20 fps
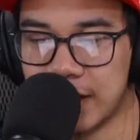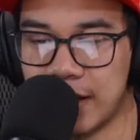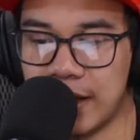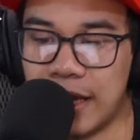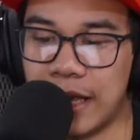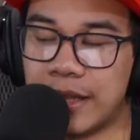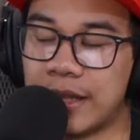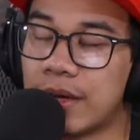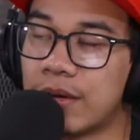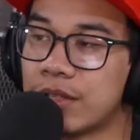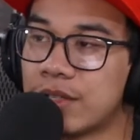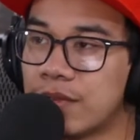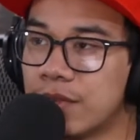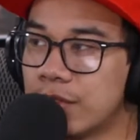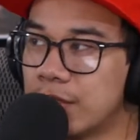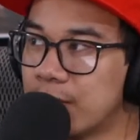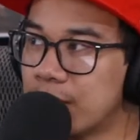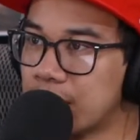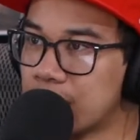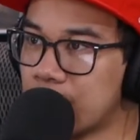And that was
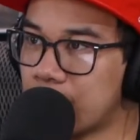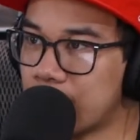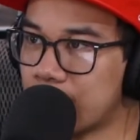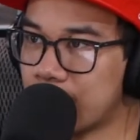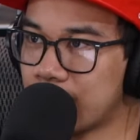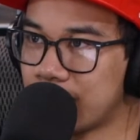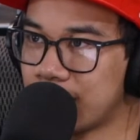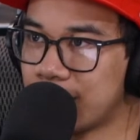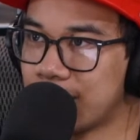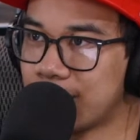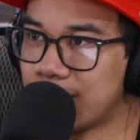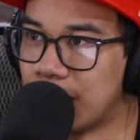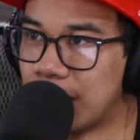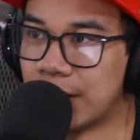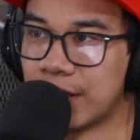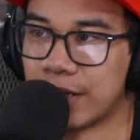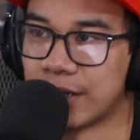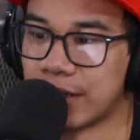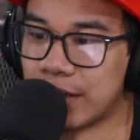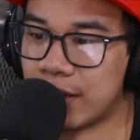Futsuba's arc. I
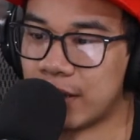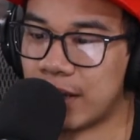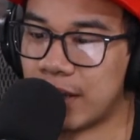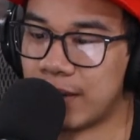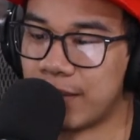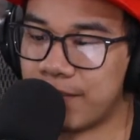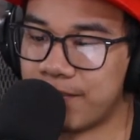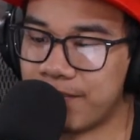like that a lot.